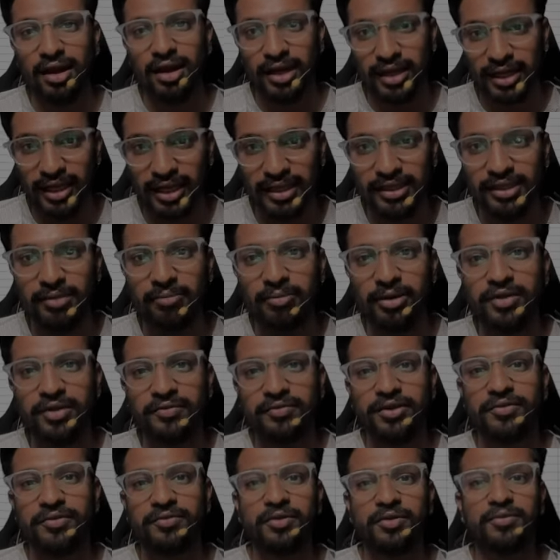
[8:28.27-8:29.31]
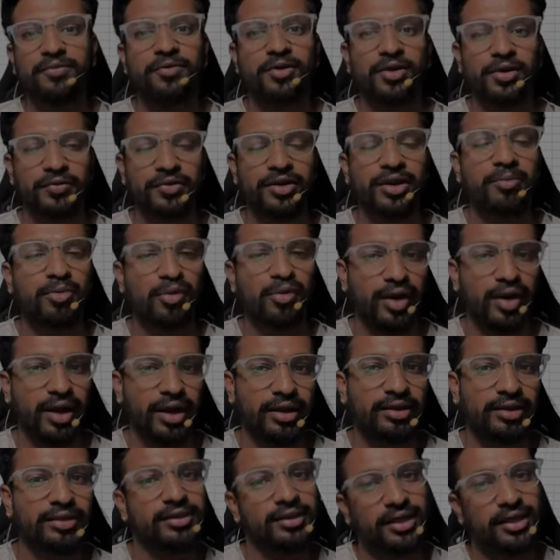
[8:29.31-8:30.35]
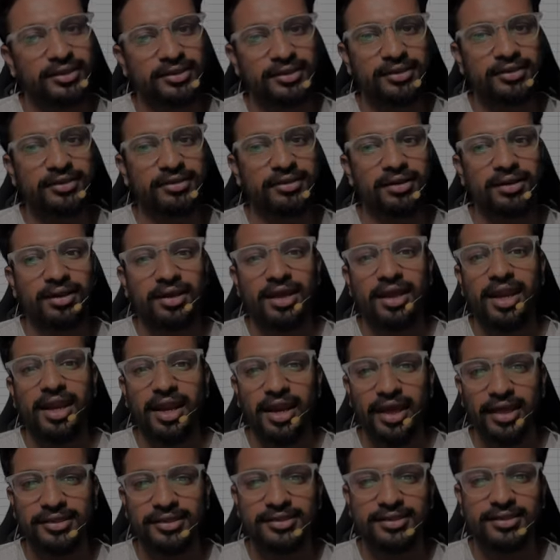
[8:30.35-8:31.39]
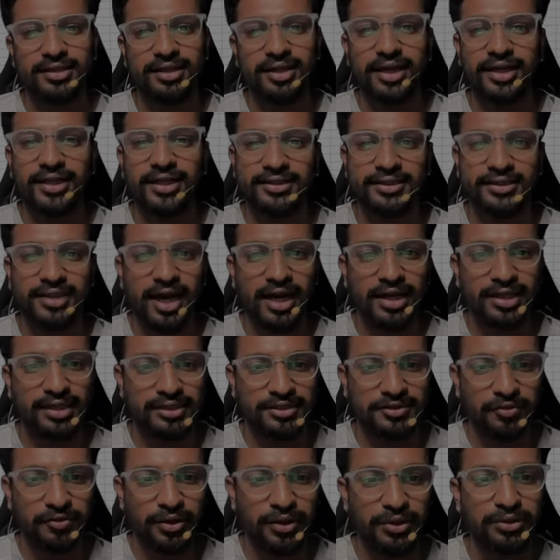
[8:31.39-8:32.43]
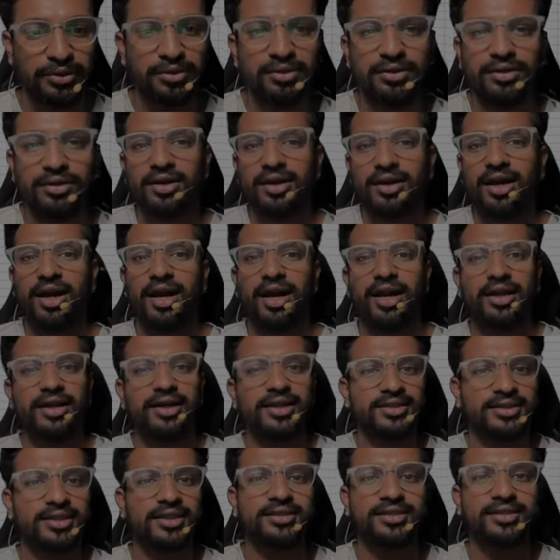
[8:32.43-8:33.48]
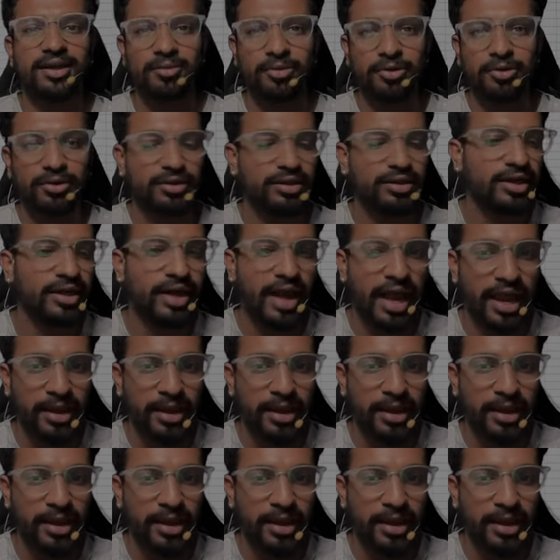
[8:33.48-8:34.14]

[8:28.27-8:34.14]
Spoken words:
take the benefit from what we are providing. That's it. Next, let us start this video and discuss about that